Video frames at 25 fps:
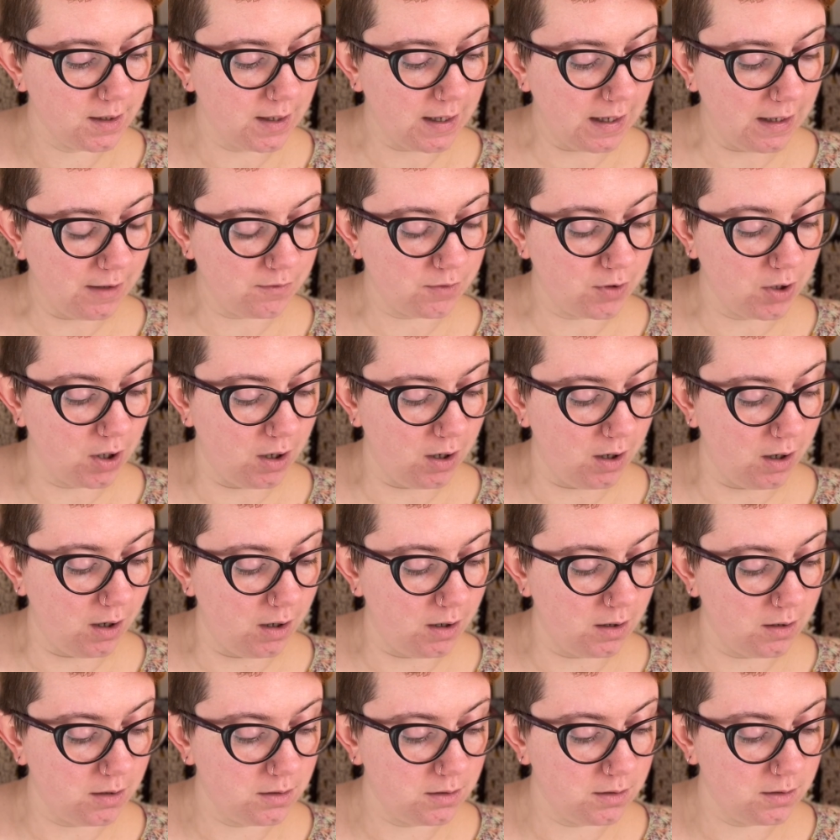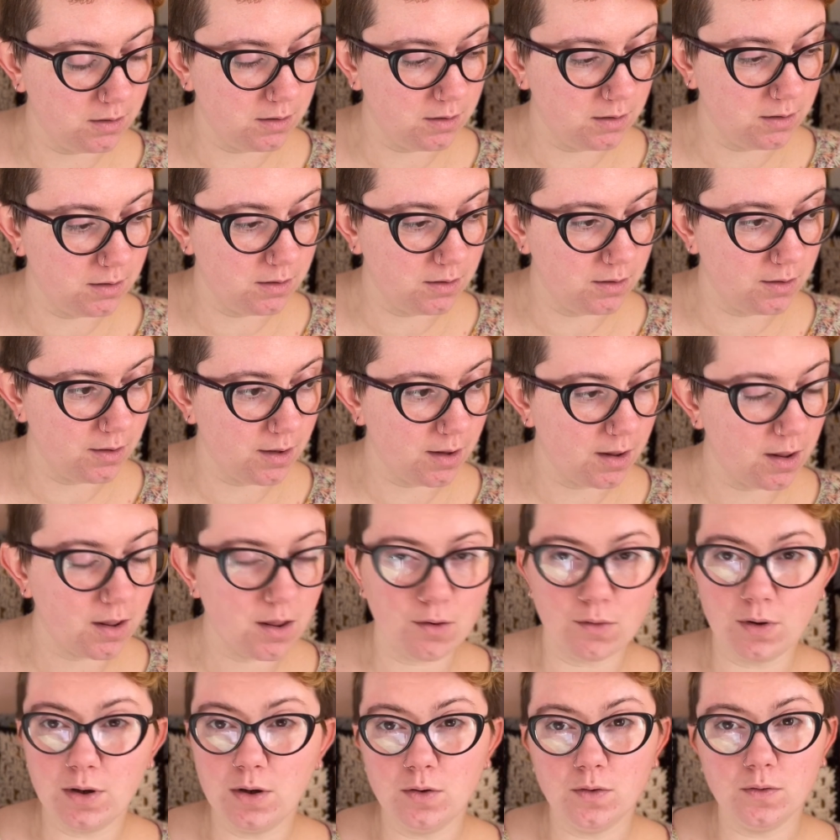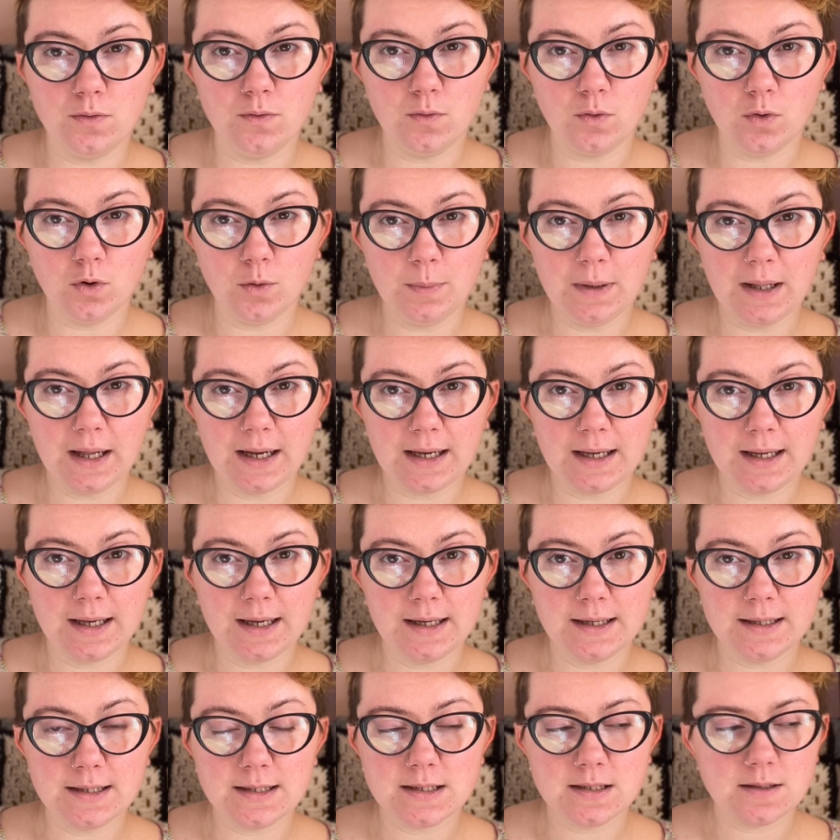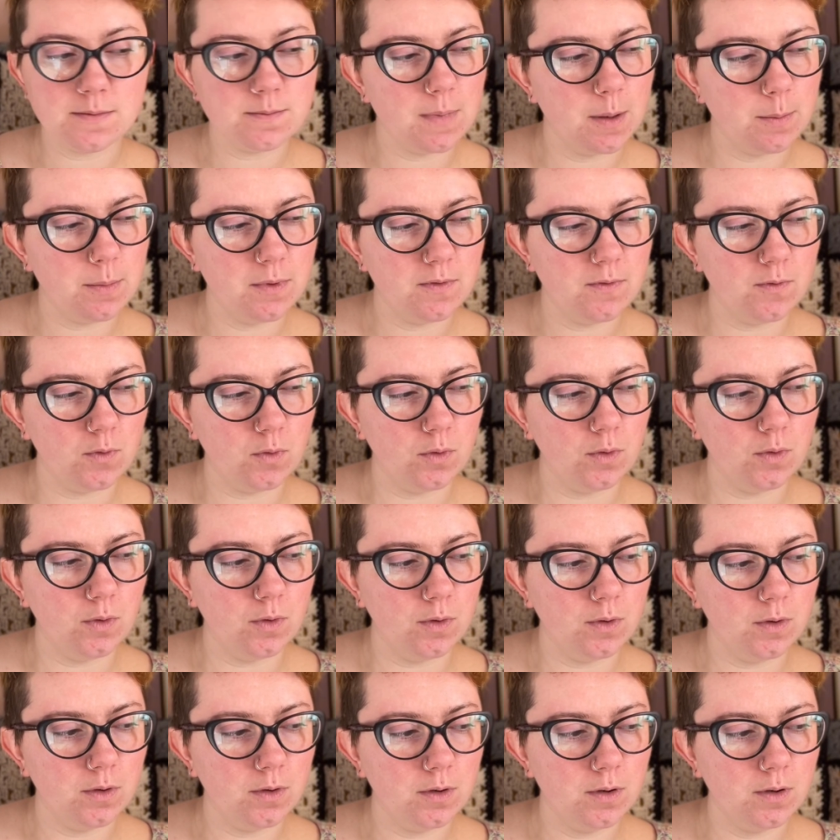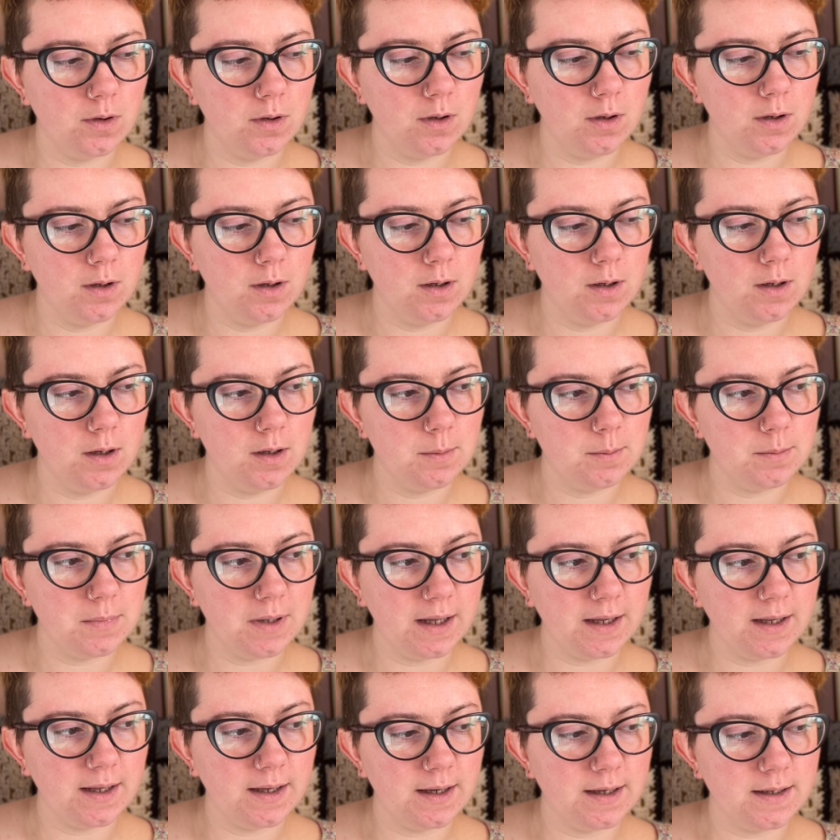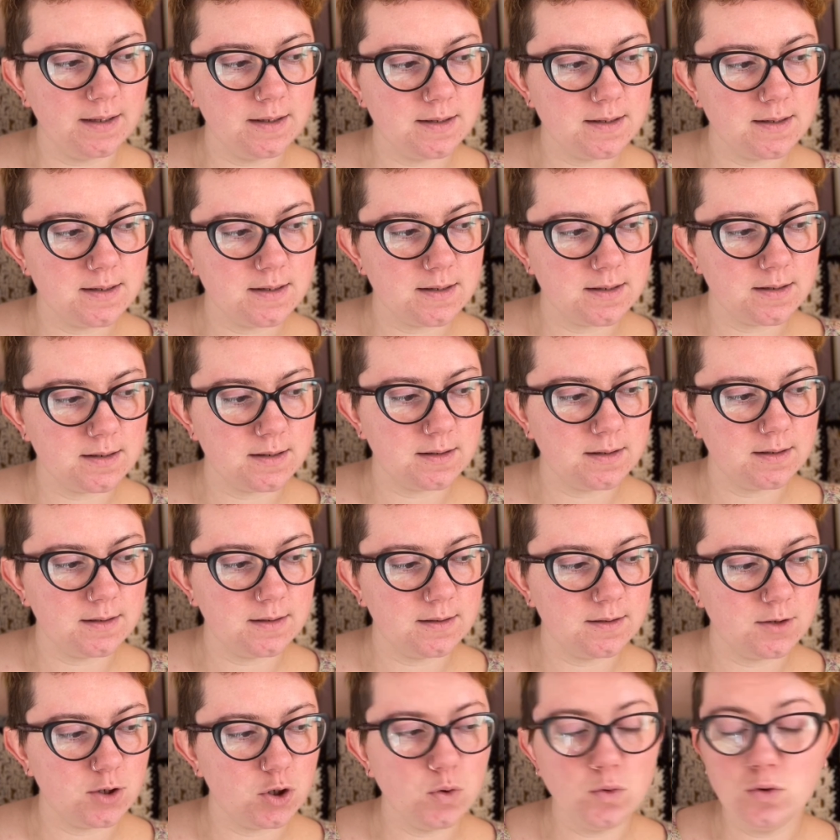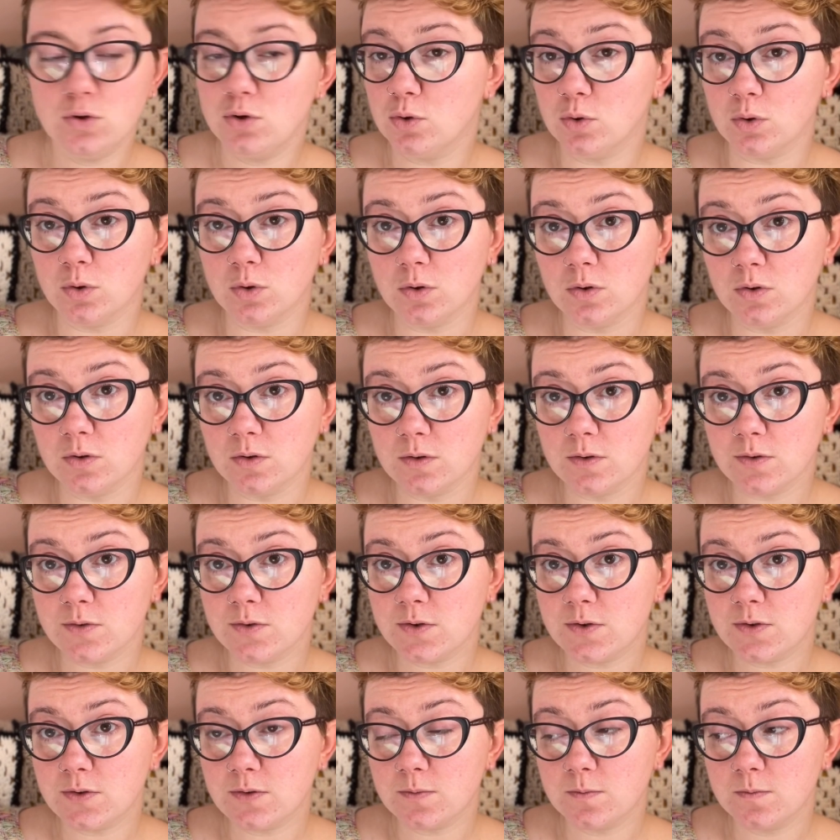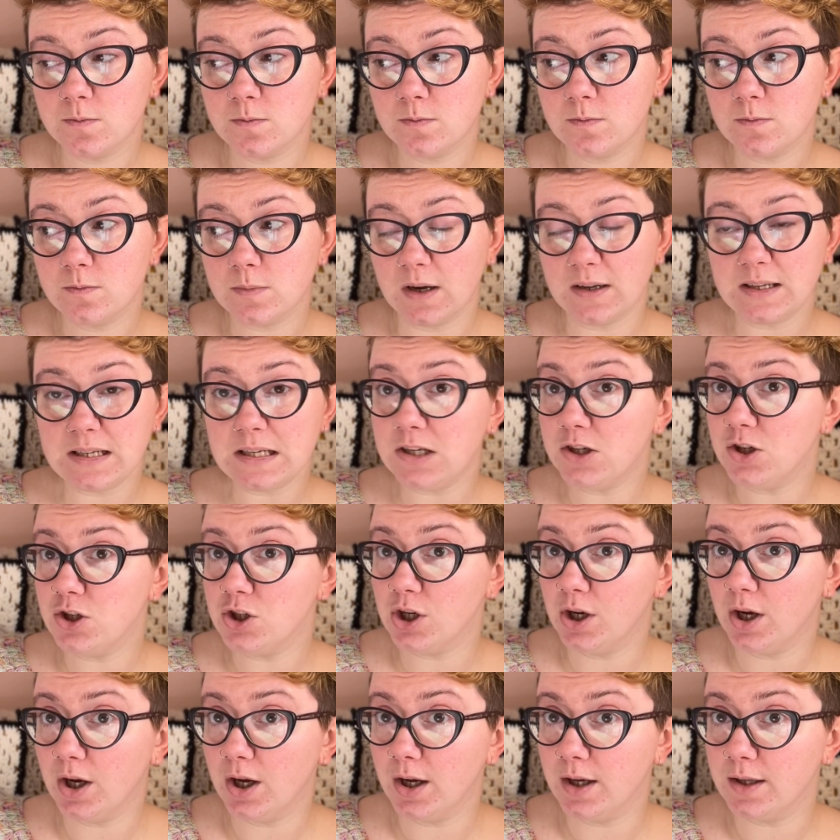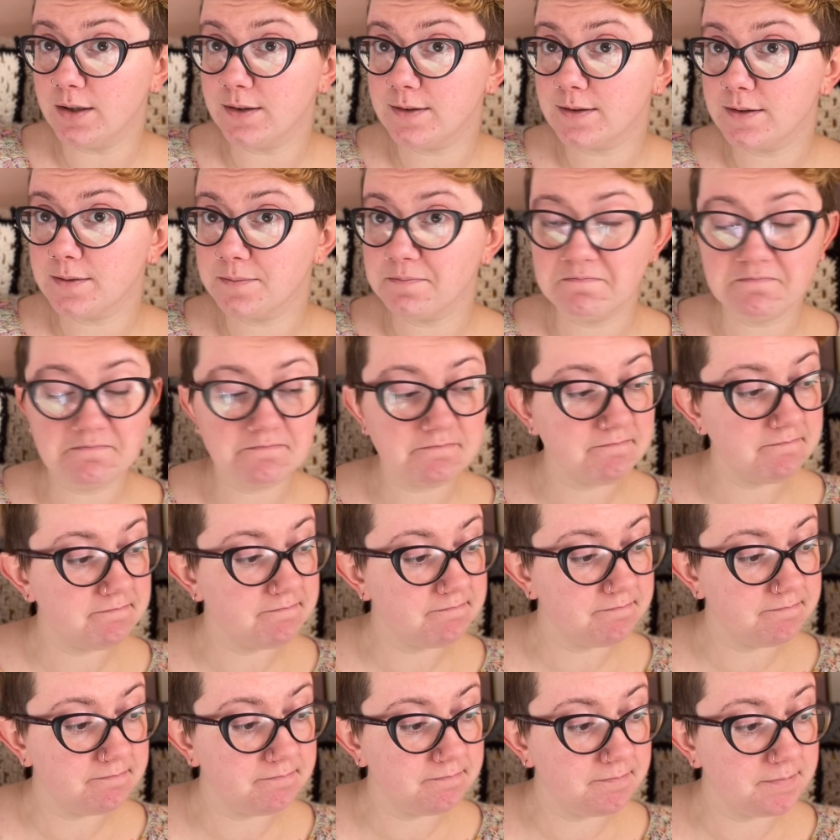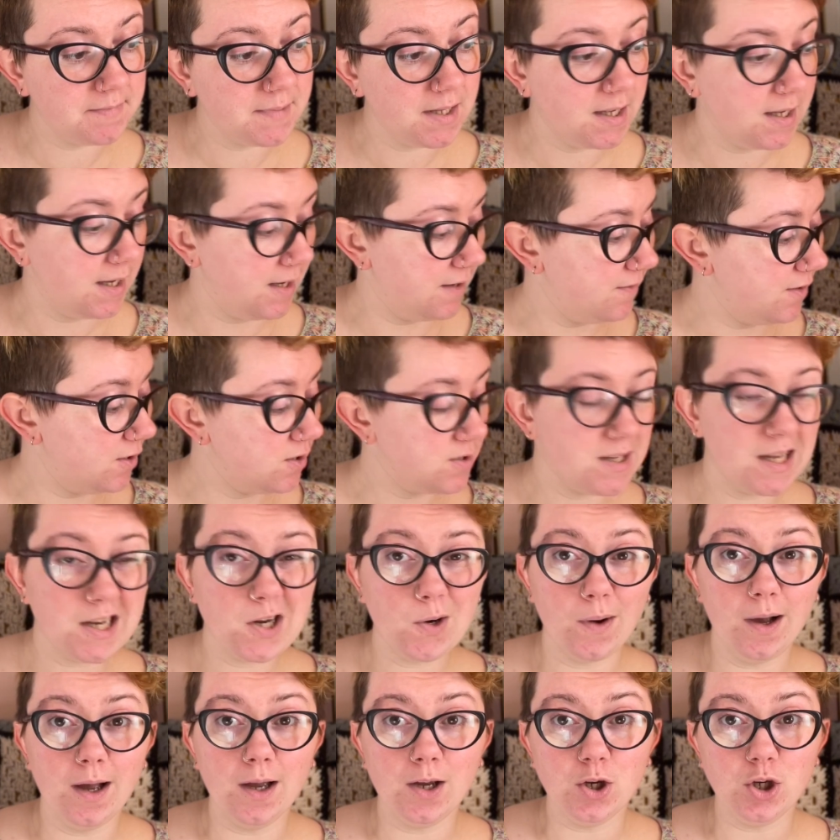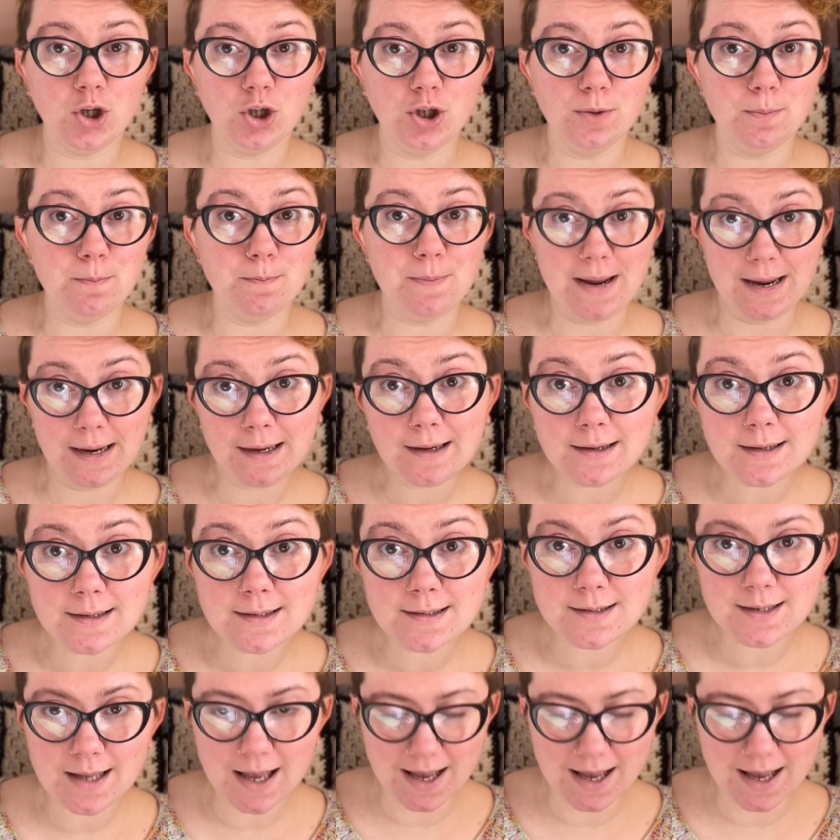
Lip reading: I've got 3 or 4 blankets, maybe 4 blankets, 2 shawls, a t-shirt. Feels like quite a good mix